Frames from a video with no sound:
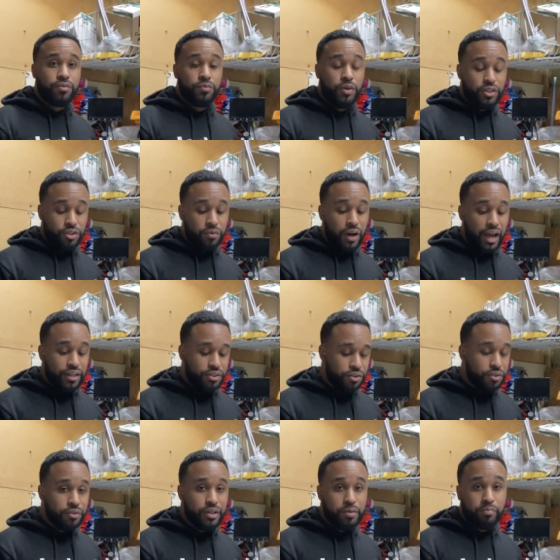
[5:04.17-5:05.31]
What do I
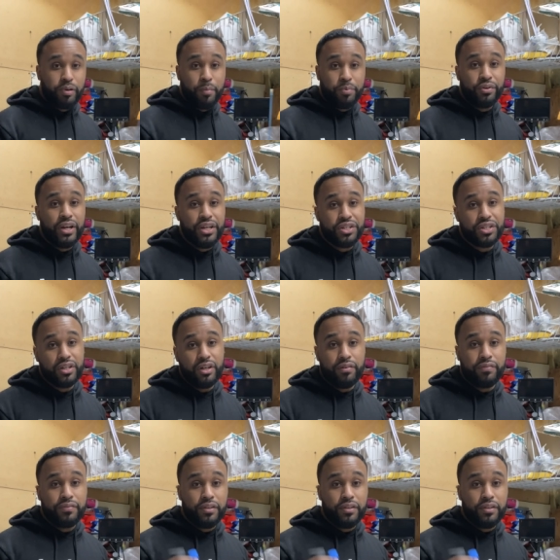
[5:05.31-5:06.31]
do in preparation of,